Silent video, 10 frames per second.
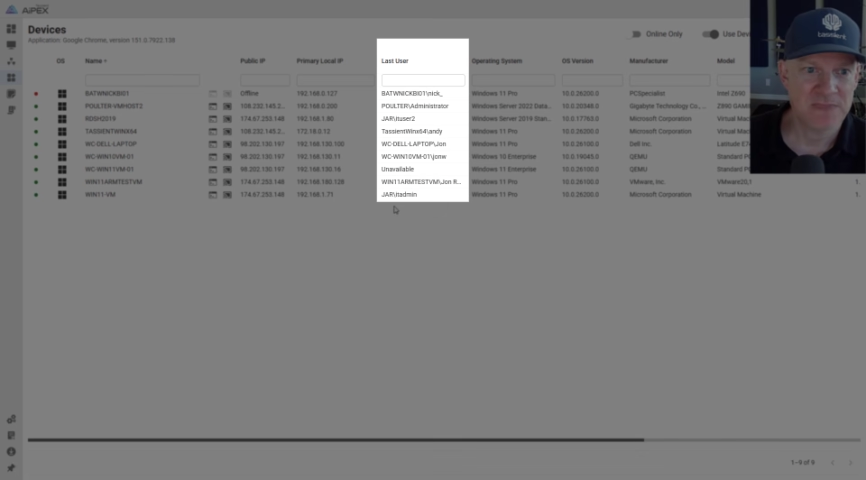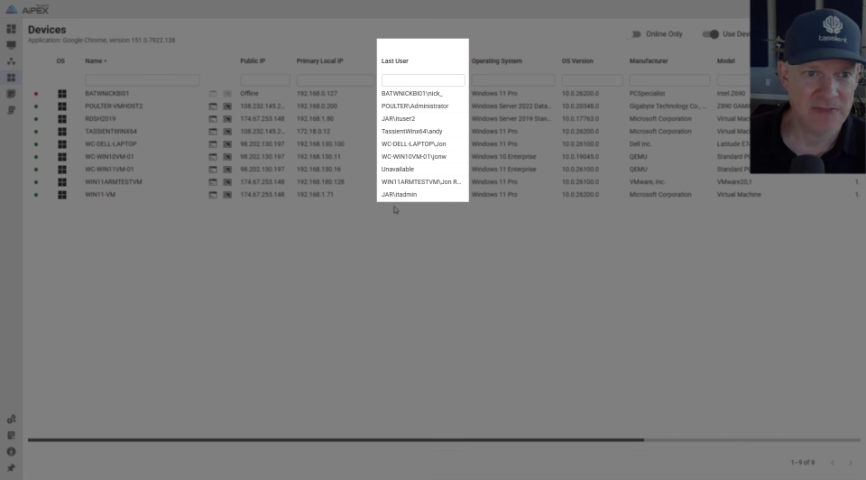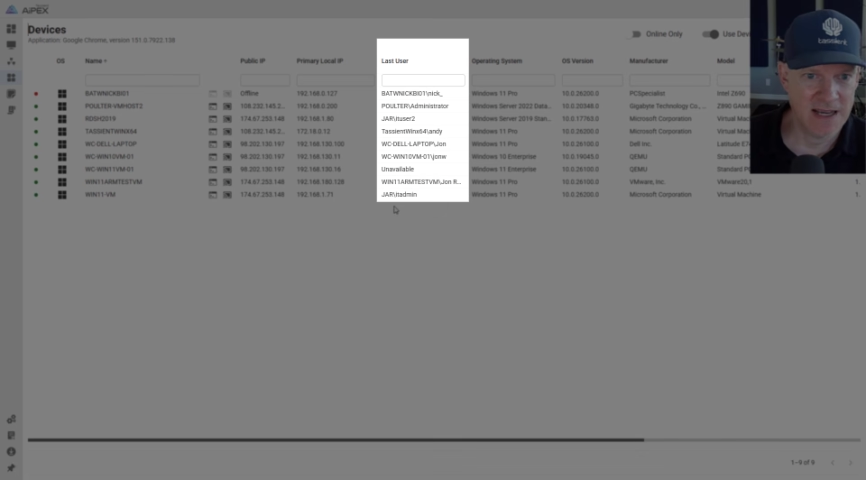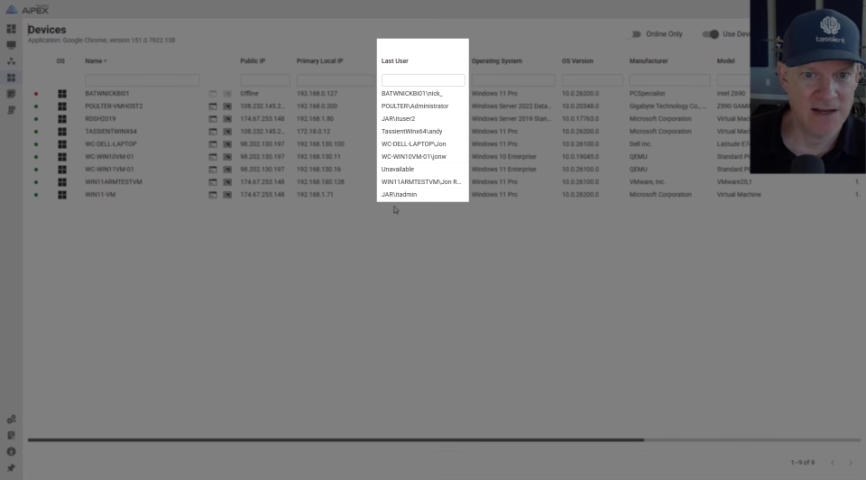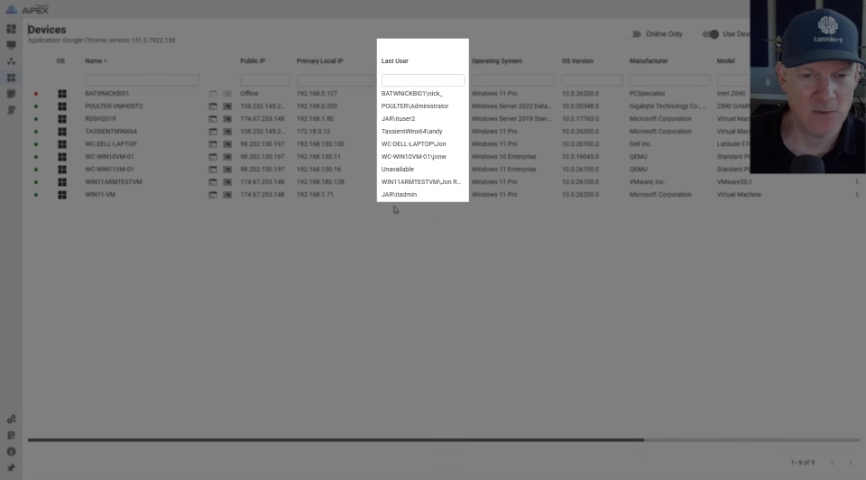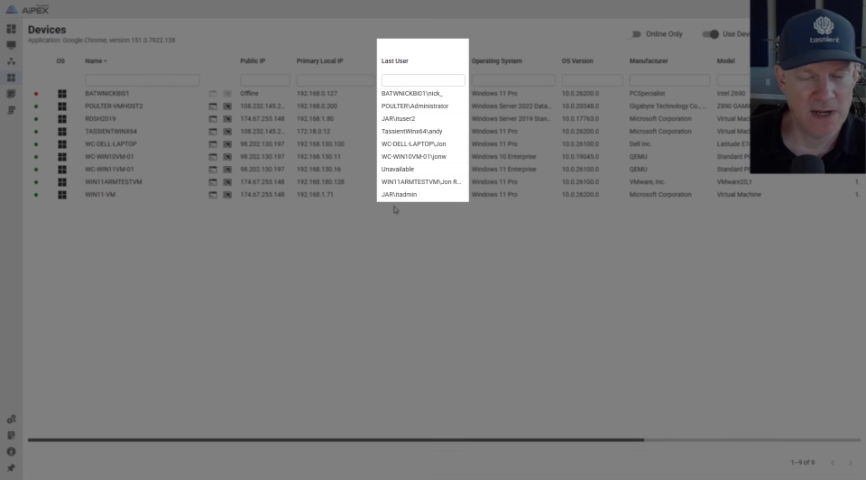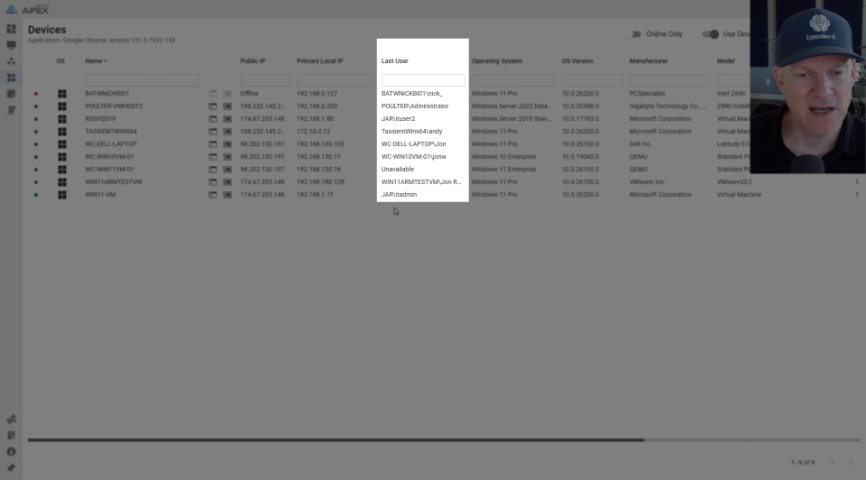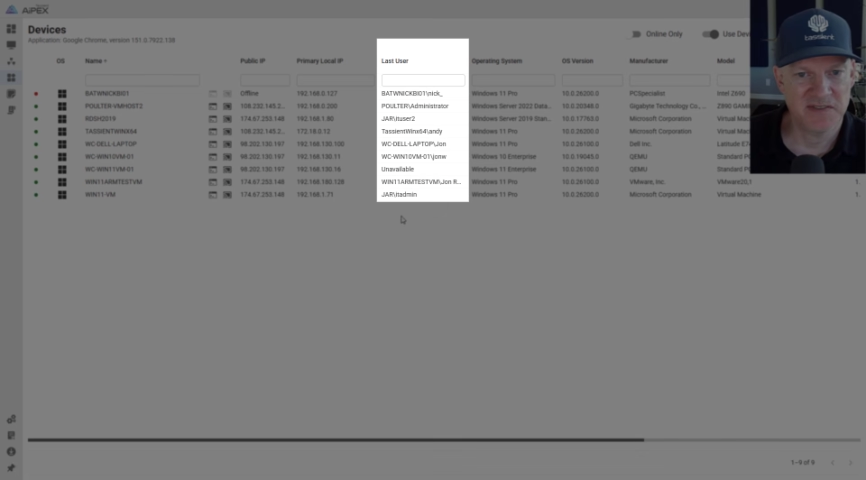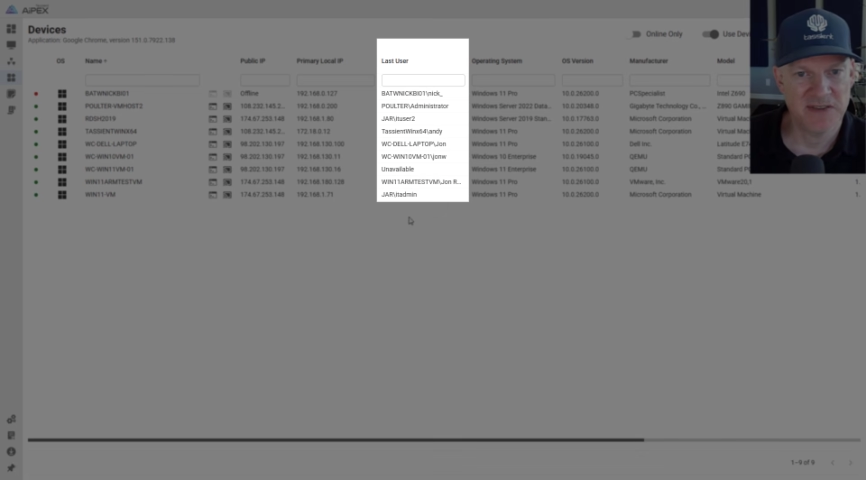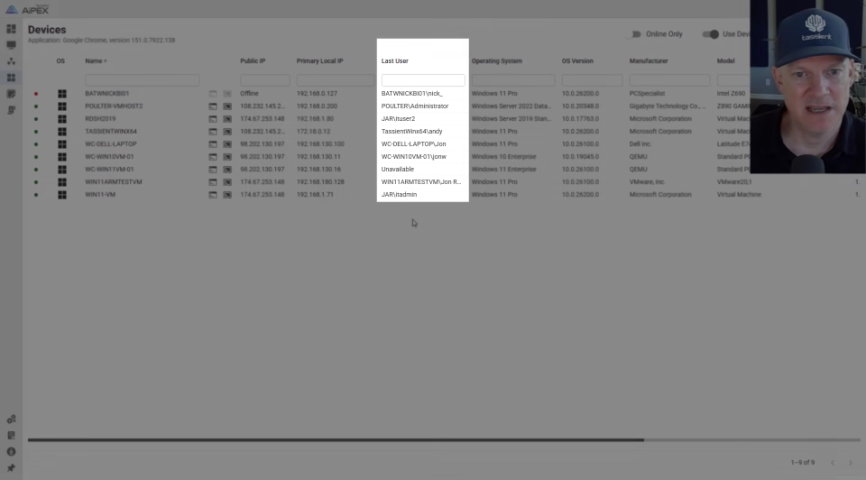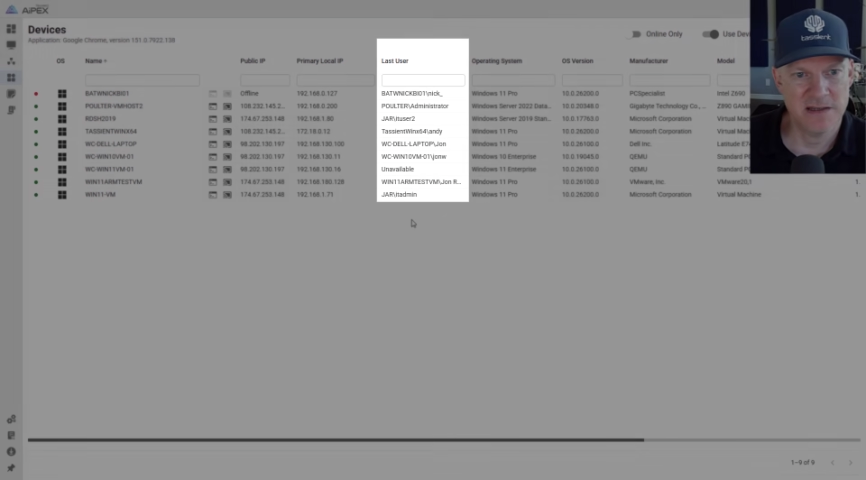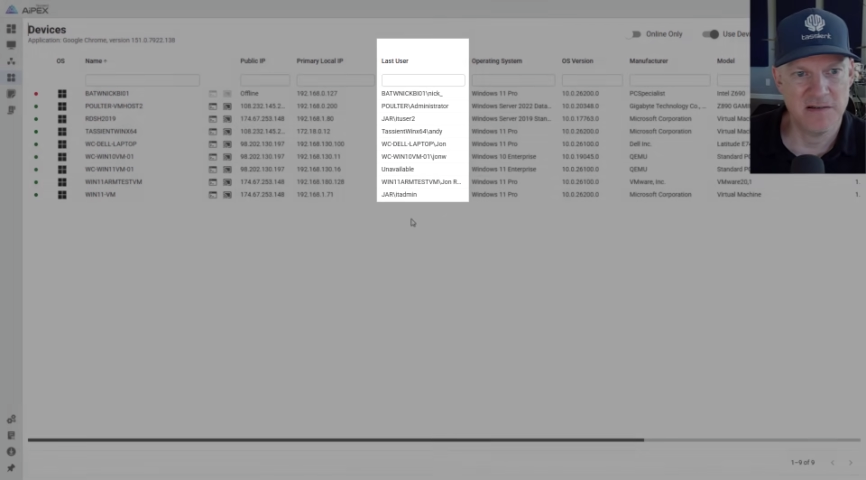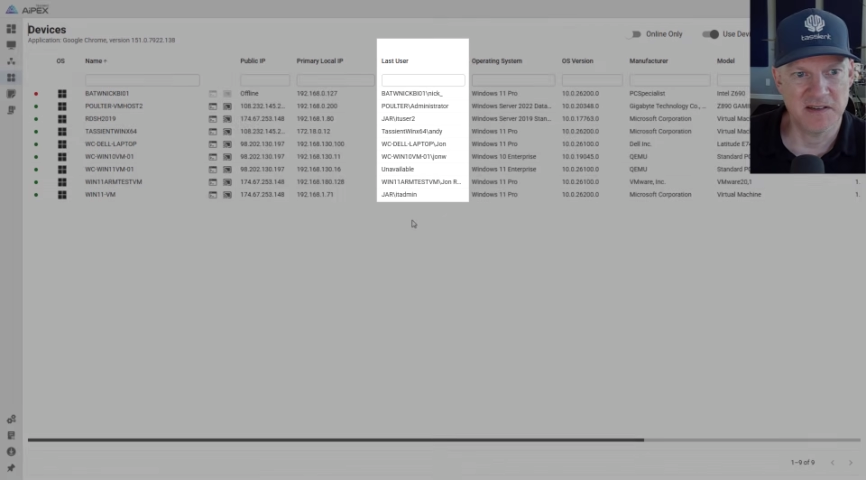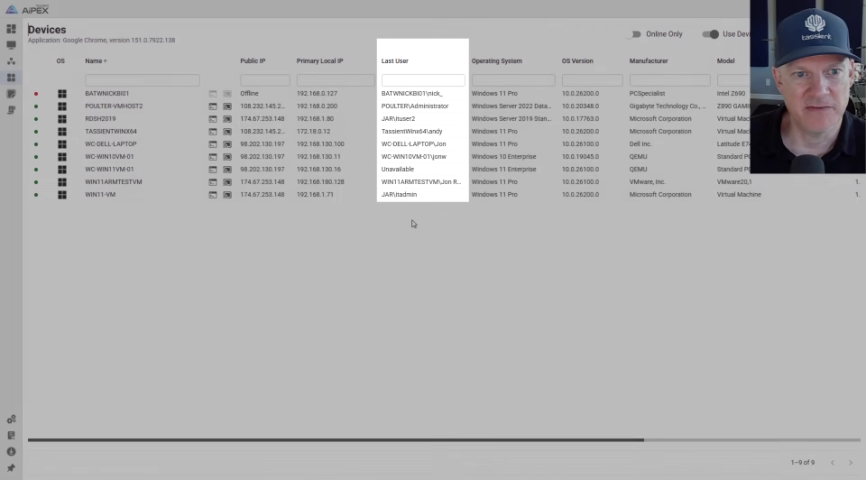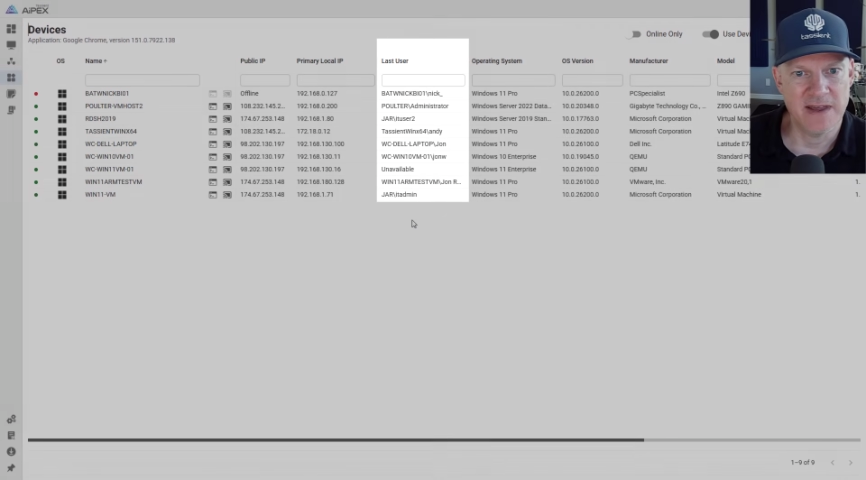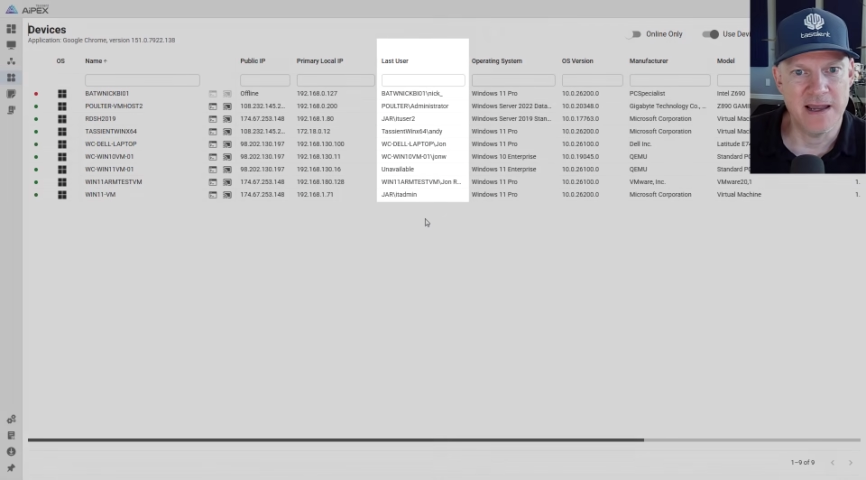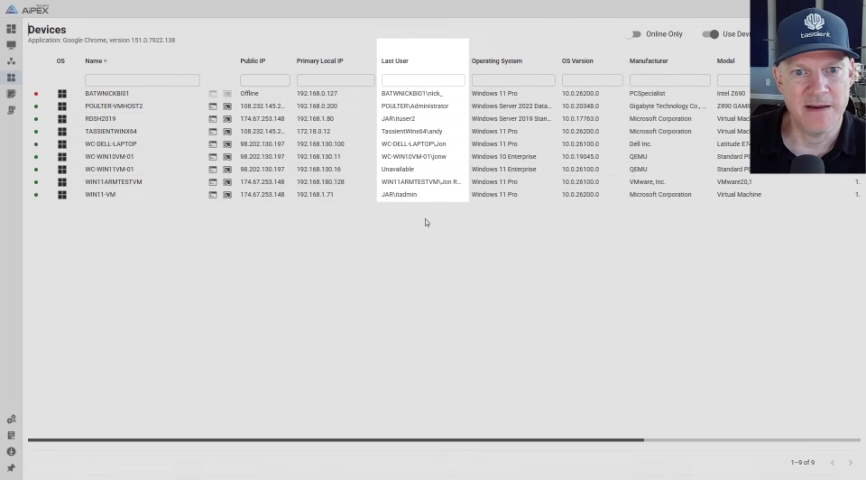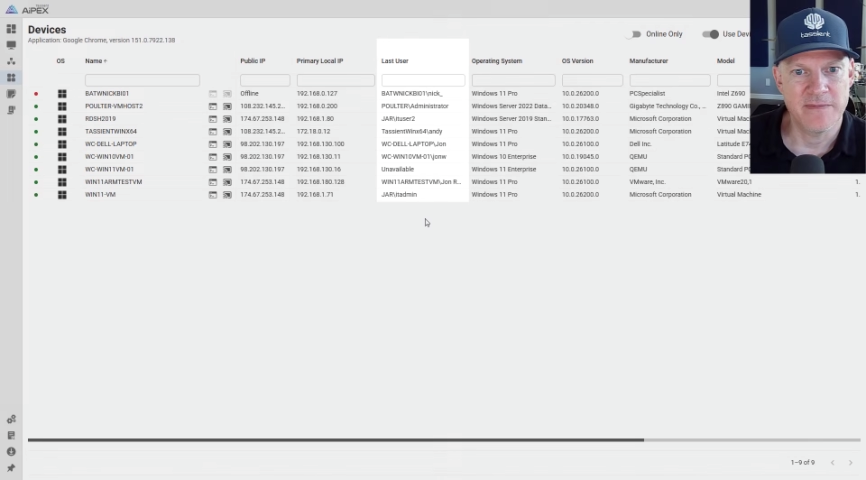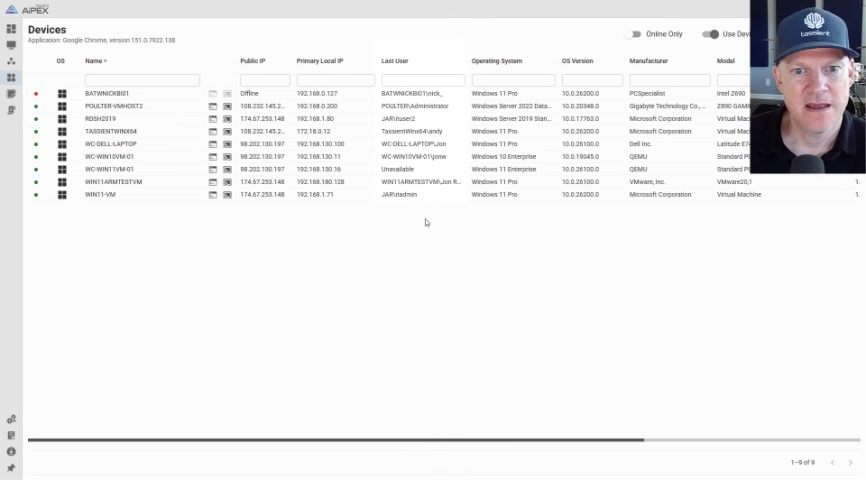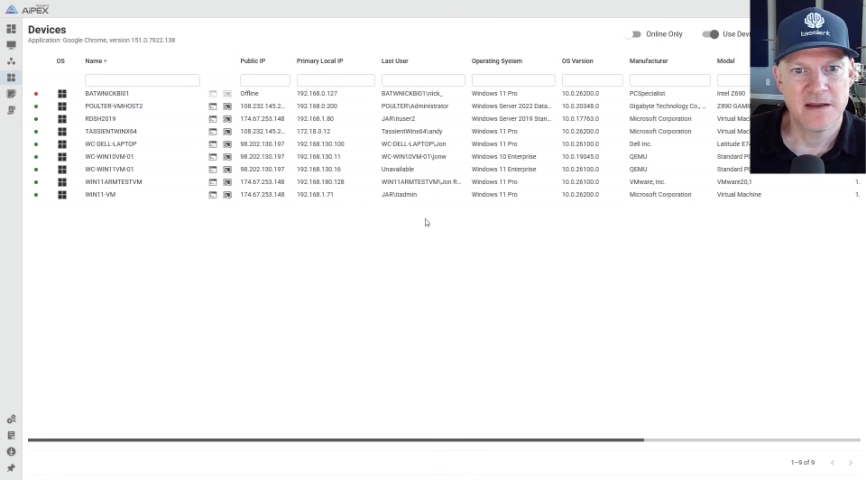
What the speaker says: then we list that user there.